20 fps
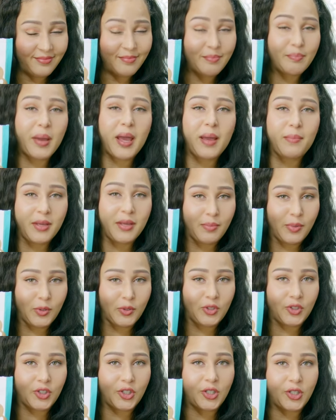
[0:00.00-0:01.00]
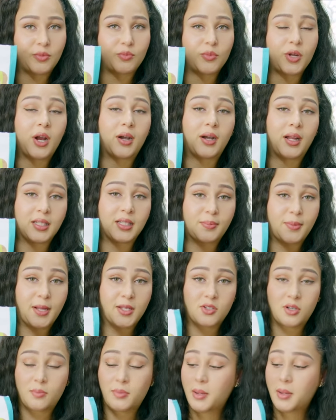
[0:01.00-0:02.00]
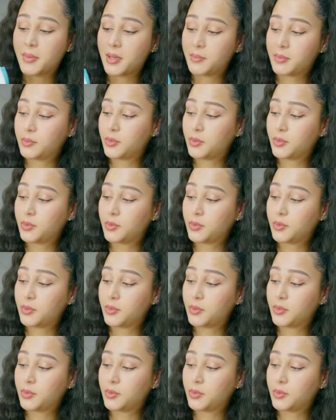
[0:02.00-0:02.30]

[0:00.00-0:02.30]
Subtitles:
Baby Booster. We are not sponsored by Baby